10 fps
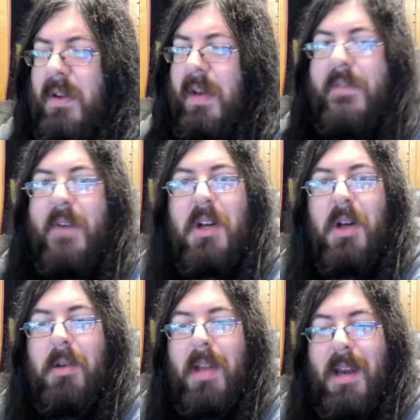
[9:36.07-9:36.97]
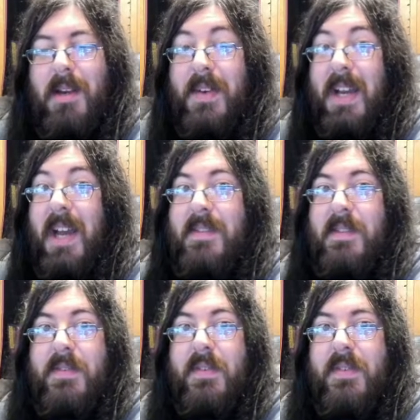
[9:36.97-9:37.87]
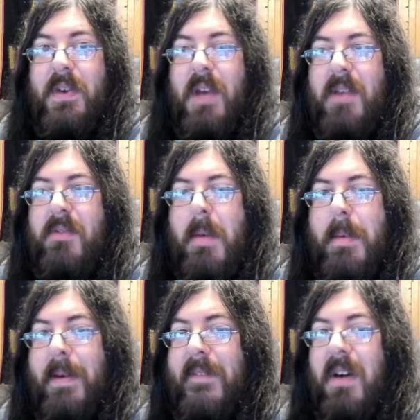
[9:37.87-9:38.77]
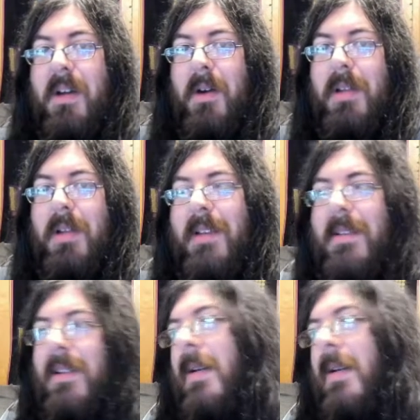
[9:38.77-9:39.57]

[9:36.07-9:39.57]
FuncoLand, you guys, if you guys remember FuncoLand.